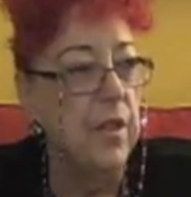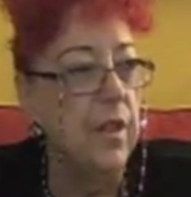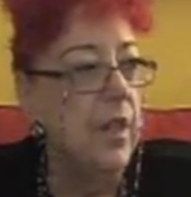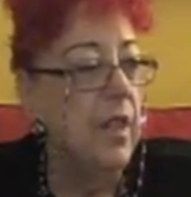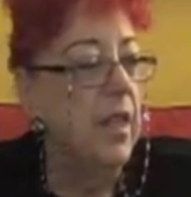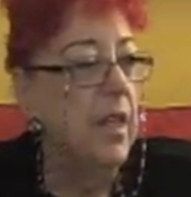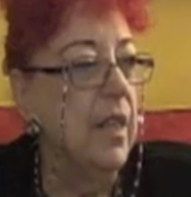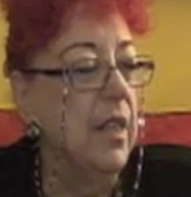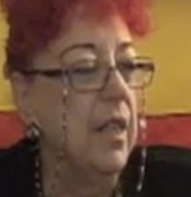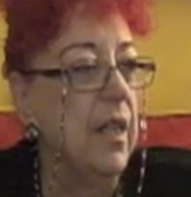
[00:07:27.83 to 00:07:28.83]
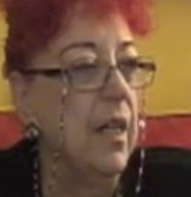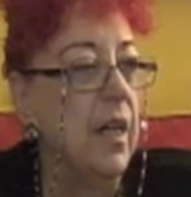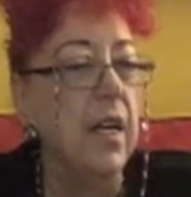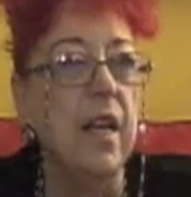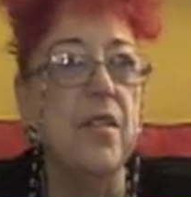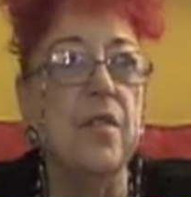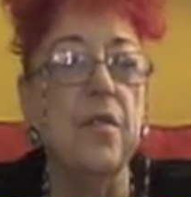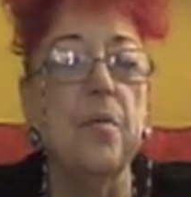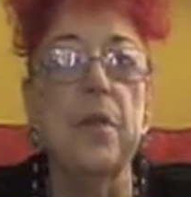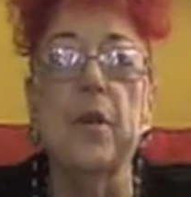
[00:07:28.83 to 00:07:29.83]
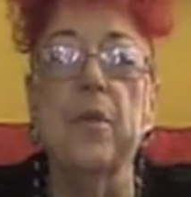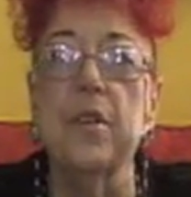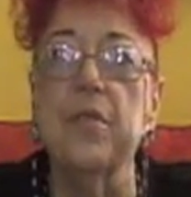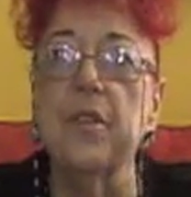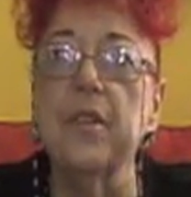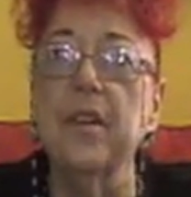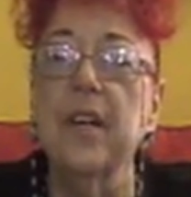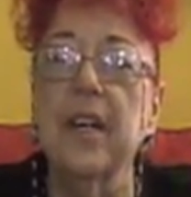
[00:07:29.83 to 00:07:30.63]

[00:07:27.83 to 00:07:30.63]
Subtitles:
and I asked her the big question.